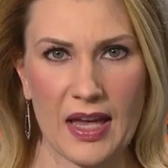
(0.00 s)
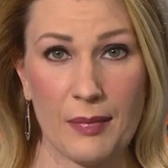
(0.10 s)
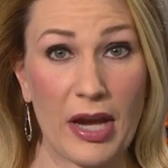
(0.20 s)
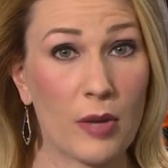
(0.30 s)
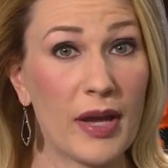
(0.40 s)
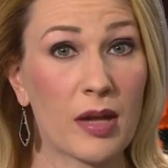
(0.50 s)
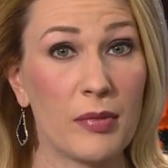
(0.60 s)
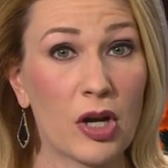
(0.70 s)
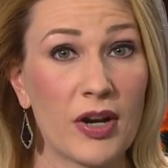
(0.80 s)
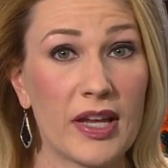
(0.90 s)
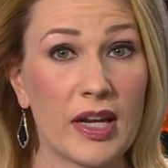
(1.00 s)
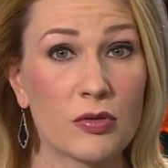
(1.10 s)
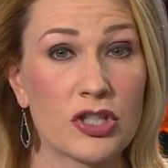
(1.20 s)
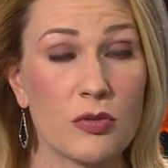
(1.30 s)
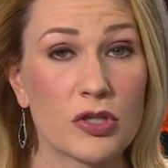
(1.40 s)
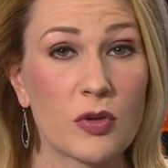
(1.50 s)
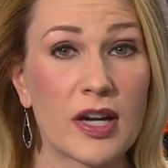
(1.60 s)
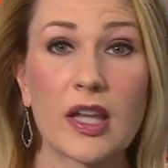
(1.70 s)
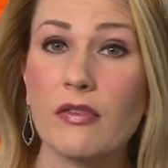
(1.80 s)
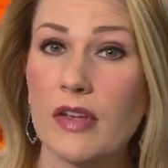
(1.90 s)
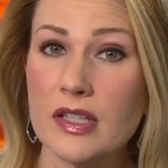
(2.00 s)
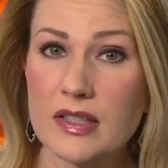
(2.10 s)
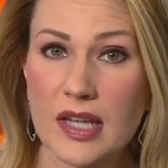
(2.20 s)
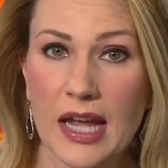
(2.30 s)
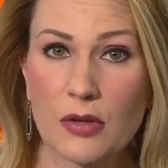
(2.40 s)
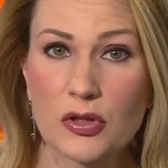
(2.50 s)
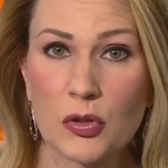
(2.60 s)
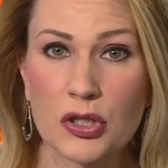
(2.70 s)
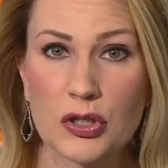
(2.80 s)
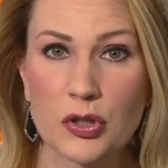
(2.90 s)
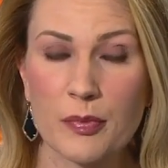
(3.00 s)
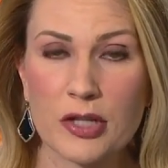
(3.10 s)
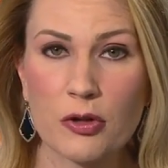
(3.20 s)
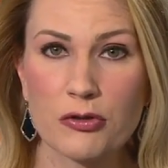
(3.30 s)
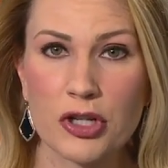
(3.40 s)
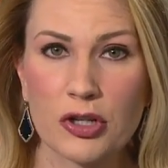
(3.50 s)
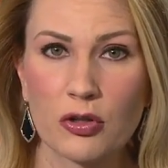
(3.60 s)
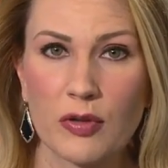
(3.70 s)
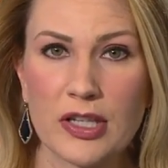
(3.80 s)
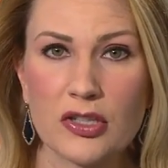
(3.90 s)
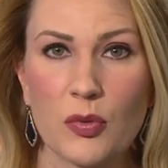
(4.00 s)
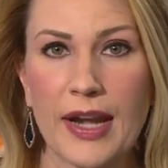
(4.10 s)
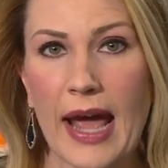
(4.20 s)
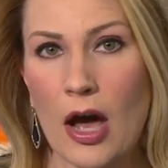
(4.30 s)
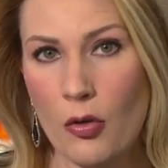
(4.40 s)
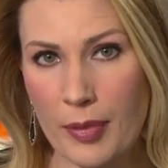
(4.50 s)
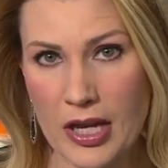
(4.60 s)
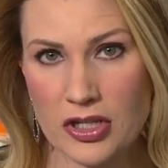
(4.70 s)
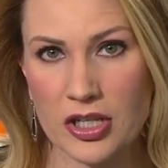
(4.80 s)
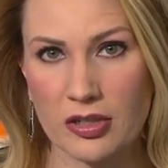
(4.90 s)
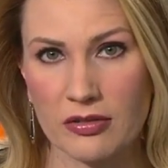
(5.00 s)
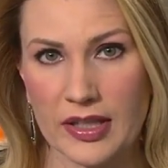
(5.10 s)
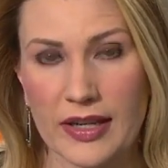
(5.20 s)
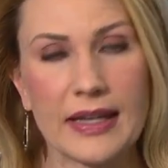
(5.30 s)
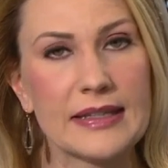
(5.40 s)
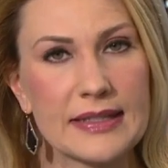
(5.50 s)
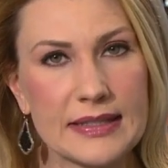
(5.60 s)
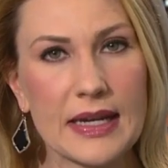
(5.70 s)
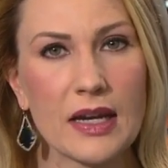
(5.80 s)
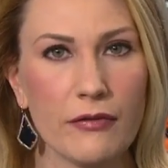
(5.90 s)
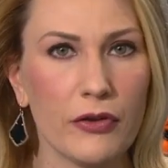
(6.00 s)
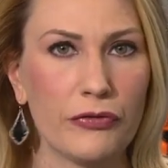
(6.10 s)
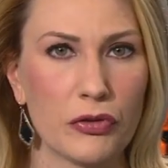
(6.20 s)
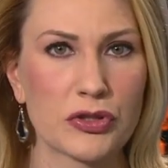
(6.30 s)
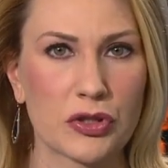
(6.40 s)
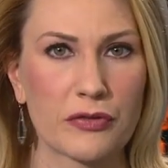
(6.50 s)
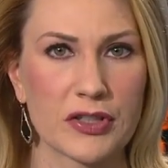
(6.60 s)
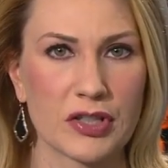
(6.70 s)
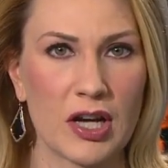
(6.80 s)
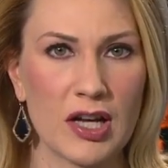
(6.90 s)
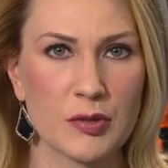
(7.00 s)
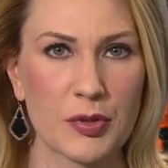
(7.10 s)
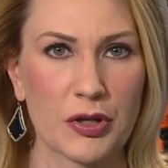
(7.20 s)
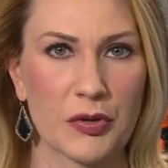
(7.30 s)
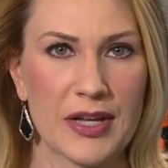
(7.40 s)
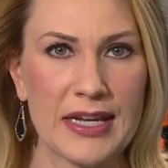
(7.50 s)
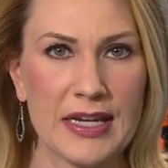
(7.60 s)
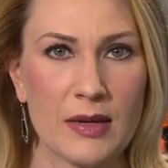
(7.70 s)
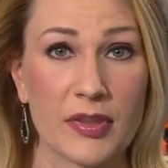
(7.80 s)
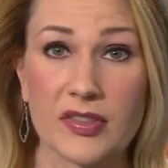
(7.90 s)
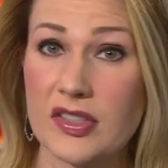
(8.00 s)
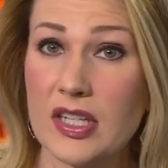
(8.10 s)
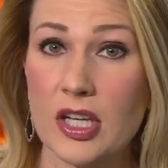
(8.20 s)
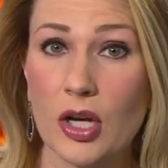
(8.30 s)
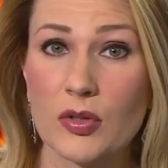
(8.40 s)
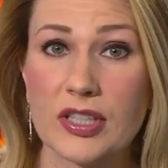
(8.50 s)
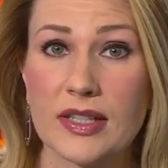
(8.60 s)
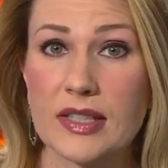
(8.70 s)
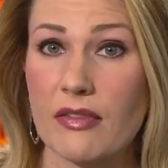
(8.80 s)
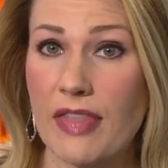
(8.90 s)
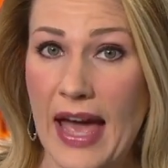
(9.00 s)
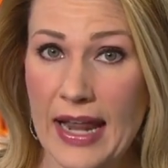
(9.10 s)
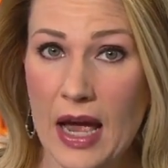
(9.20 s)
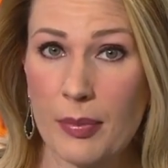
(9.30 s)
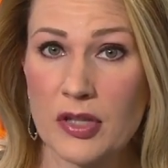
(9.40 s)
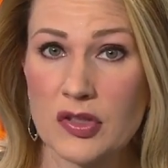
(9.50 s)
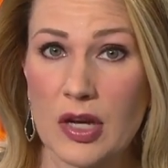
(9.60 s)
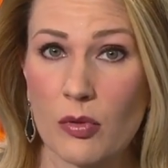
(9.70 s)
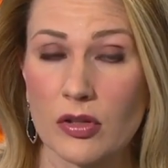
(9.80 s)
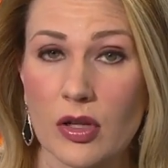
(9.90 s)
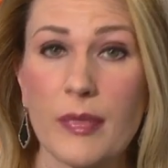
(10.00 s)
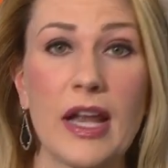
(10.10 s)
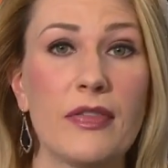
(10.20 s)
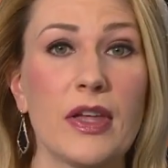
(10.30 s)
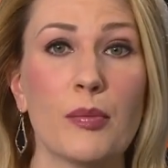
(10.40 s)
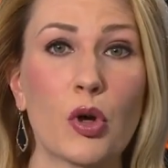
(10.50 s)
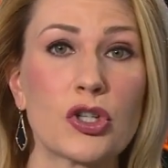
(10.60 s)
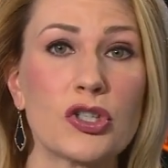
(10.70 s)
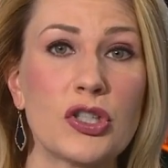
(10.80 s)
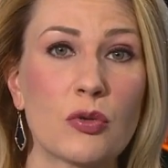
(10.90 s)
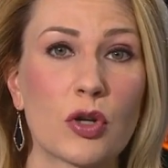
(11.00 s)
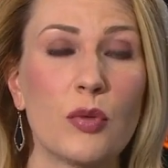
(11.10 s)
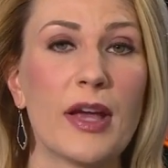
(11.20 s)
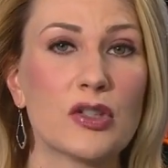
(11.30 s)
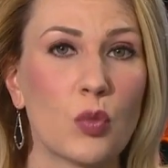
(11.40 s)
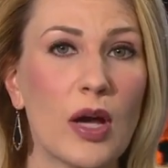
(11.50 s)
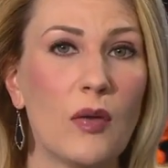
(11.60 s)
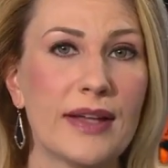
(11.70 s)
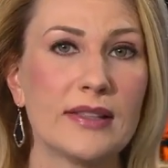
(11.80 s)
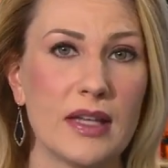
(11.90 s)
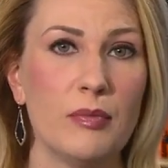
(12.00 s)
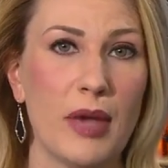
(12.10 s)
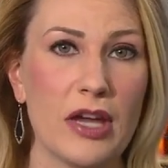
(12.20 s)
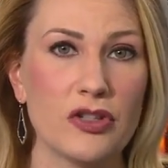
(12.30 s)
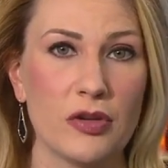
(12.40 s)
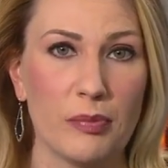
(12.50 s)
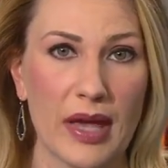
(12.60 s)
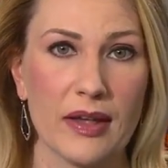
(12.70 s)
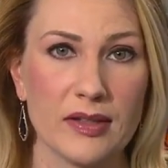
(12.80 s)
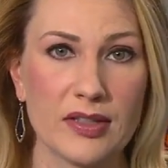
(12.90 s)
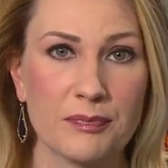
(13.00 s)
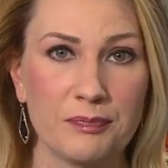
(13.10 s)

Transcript: Mayor Megan Barry announced she would try to convince the council to turn Metro General into an outpatient clinic instead of a full service hospital. But the CEO says if that happens, that would eliminate the emergency room as well as inpatient beds.